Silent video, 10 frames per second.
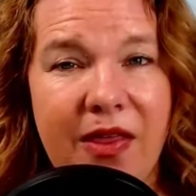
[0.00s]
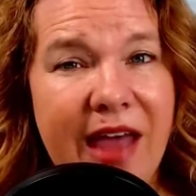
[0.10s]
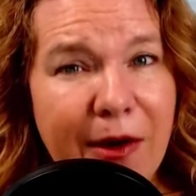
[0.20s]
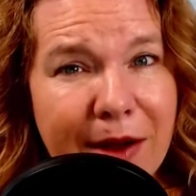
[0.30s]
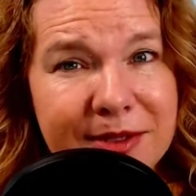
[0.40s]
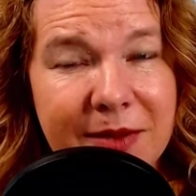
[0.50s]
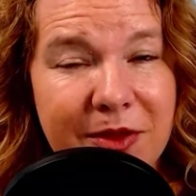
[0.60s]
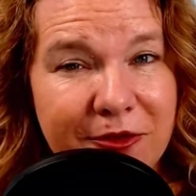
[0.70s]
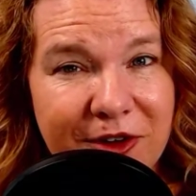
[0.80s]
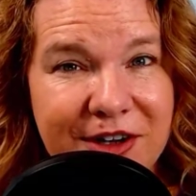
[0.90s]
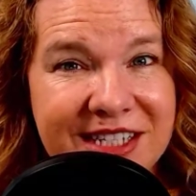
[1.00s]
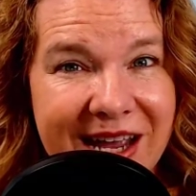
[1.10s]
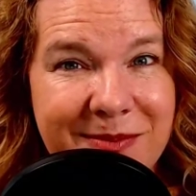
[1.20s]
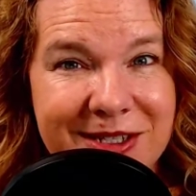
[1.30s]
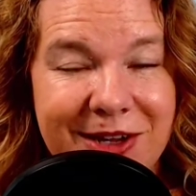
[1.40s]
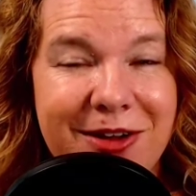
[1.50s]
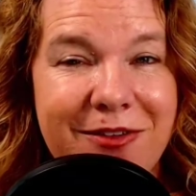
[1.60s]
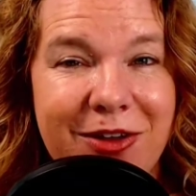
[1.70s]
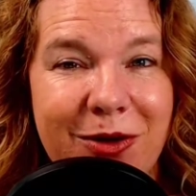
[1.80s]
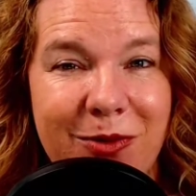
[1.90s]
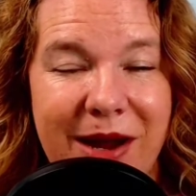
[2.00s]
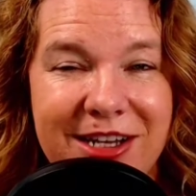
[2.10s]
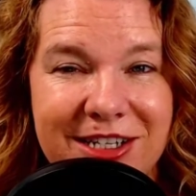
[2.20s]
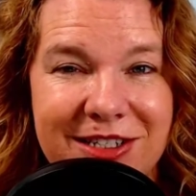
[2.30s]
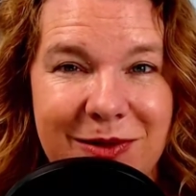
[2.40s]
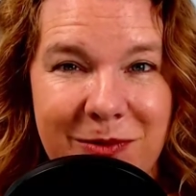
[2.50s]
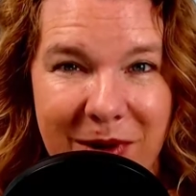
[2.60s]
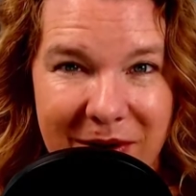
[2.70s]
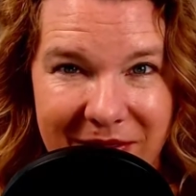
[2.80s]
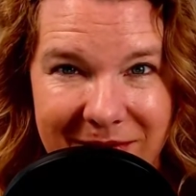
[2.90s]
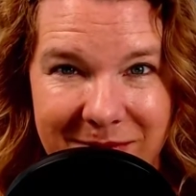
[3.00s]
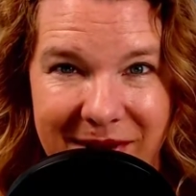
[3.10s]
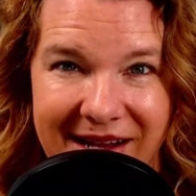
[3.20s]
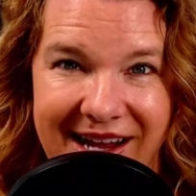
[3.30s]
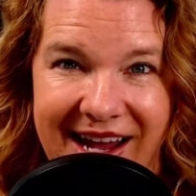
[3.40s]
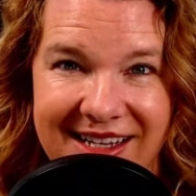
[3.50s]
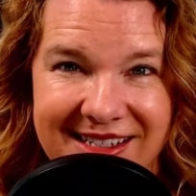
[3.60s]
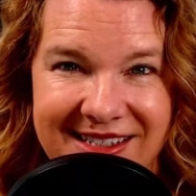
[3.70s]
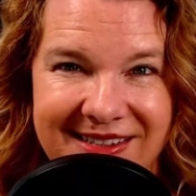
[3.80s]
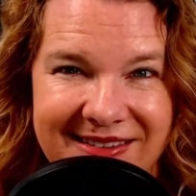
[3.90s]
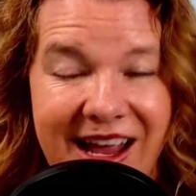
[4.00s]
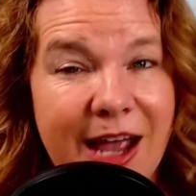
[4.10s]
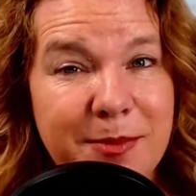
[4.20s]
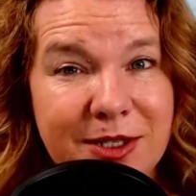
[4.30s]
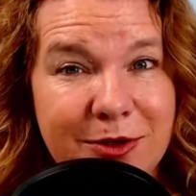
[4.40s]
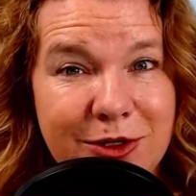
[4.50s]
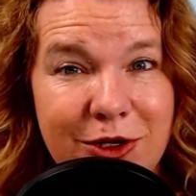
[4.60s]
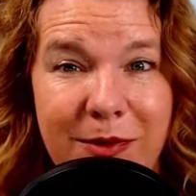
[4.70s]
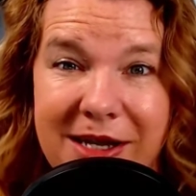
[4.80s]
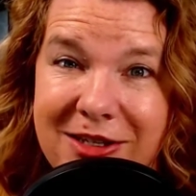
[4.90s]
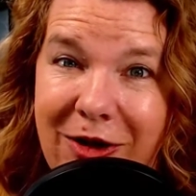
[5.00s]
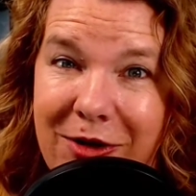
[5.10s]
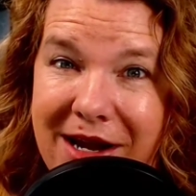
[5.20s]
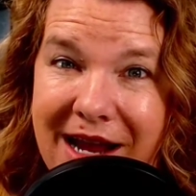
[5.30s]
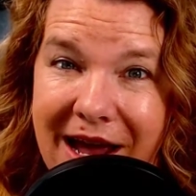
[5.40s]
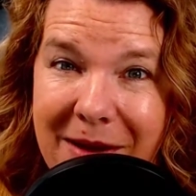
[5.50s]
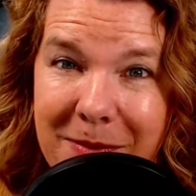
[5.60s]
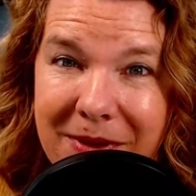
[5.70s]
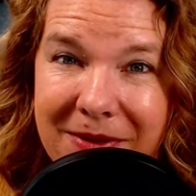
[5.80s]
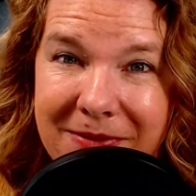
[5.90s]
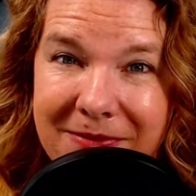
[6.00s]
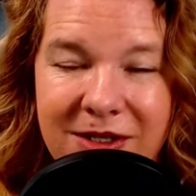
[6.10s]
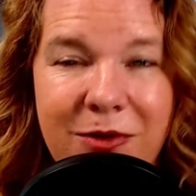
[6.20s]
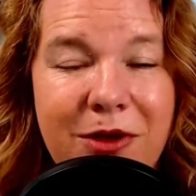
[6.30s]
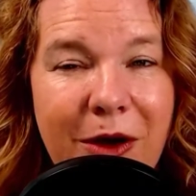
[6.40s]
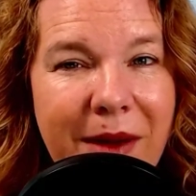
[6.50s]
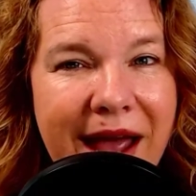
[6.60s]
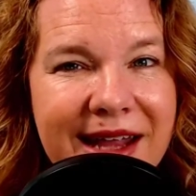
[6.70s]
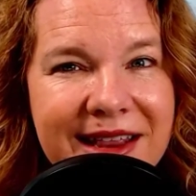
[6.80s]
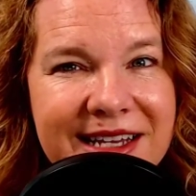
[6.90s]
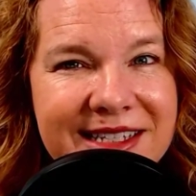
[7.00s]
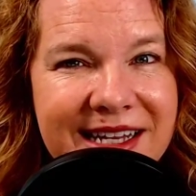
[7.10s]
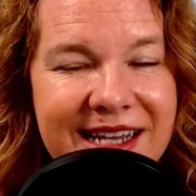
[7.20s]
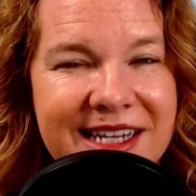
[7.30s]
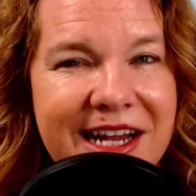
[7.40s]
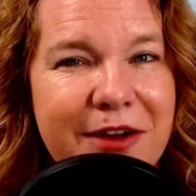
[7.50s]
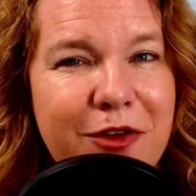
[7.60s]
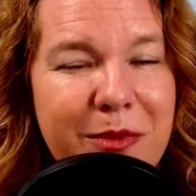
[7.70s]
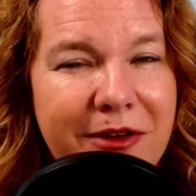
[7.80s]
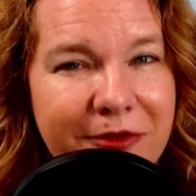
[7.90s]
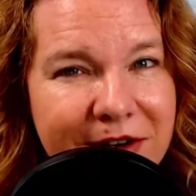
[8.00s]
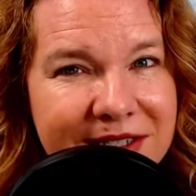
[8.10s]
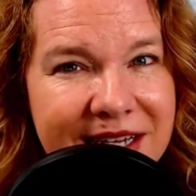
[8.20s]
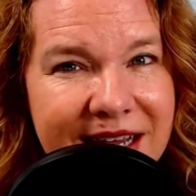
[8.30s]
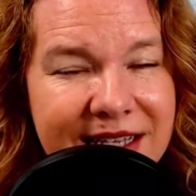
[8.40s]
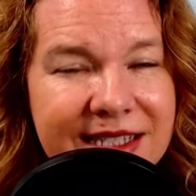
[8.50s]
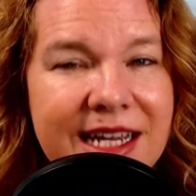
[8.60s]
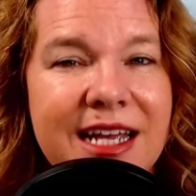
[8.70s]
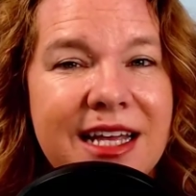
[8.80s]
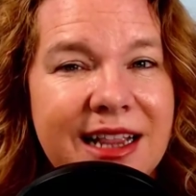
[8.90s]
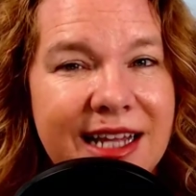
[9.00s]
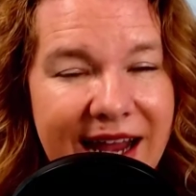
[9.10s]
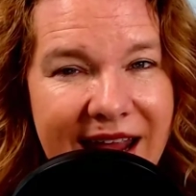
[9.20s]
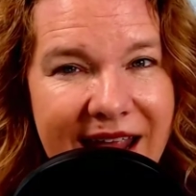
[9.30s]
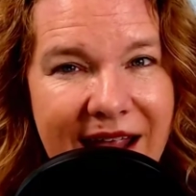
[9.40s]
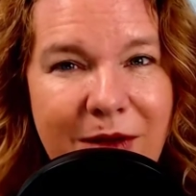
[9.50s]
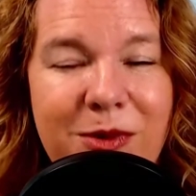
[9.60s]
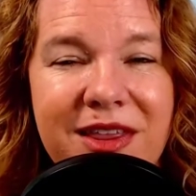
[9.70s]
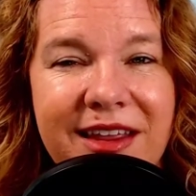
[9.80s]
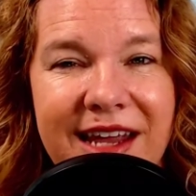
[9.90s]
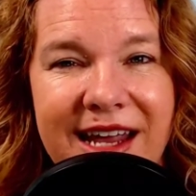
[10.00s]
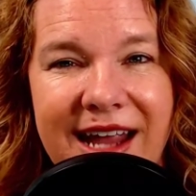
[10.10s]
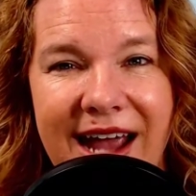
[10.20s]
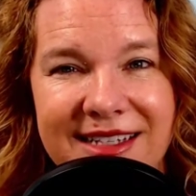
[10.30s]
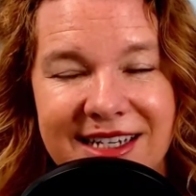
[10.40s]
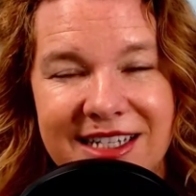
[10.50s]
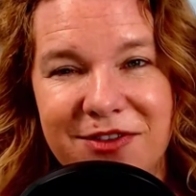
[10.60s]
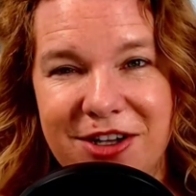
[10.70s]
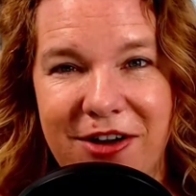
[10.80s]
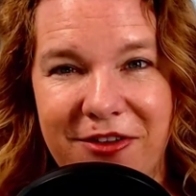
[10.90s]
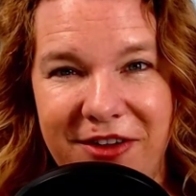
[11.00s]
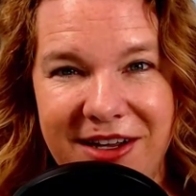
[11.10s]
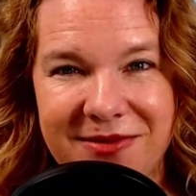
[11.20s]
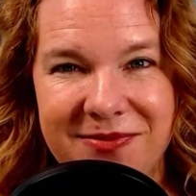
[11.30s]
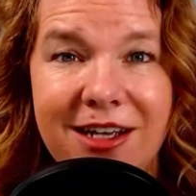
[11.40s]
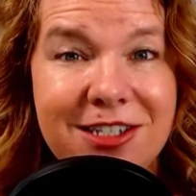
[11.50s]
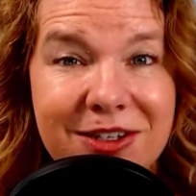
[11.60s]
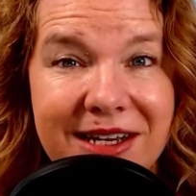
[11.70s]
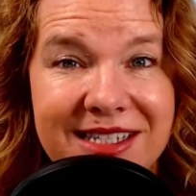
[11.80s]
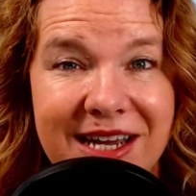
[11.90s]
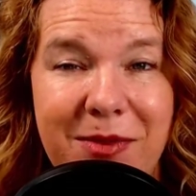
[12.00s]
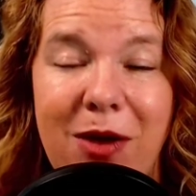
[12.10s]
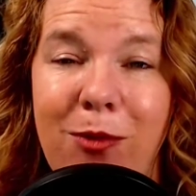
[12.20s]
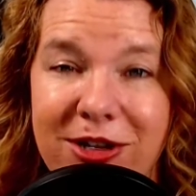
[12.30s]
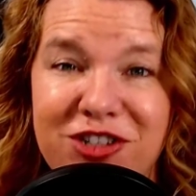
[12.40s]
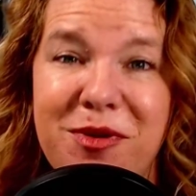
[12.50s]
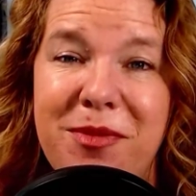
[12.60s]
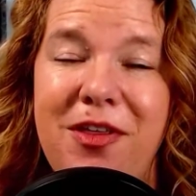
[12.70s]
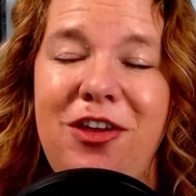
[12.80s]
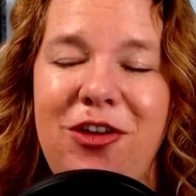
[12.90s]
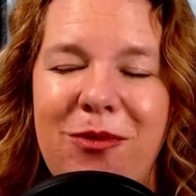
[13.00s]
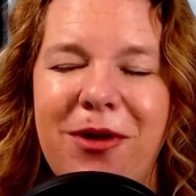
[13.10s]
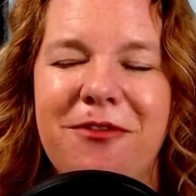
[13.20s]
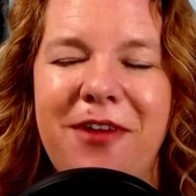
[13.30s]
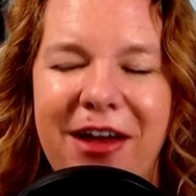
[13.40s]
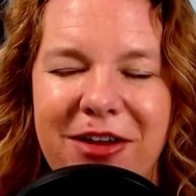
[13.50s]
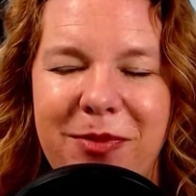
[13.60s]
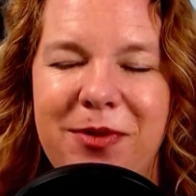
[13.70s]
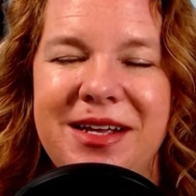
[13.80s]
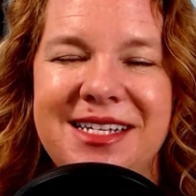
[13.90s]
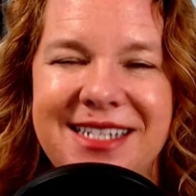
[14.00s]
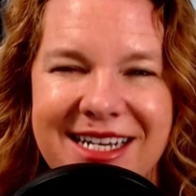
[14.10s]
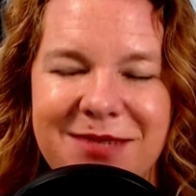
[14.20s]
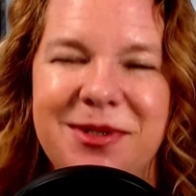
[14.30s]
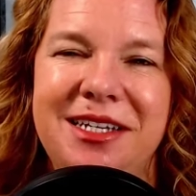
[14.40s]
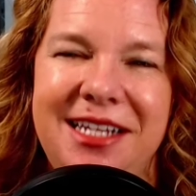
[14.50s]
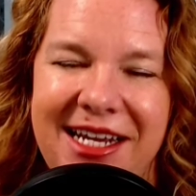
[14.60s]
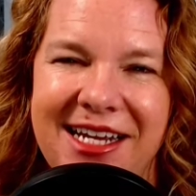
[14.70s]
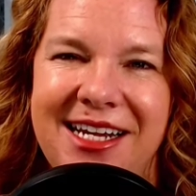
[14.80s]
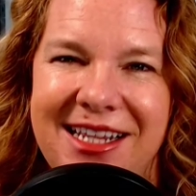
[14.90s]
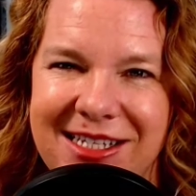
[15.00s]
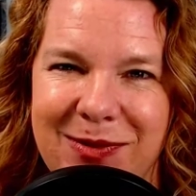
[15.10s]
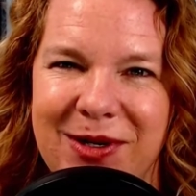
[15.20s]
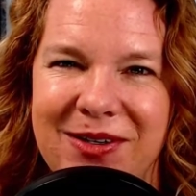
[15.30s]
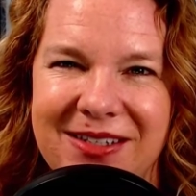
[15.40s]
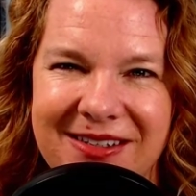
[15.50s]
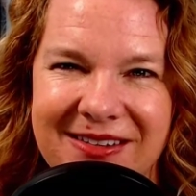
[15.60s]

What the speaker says: That wraps up the first episode of the Courageous Worth podcast. Episode 2 is already up, so go ahead and listen as I interview my first guest, Leanne with Leanne Haskins Photography. Until next time, I want you to remember that you are valuable and desperately needed in this world.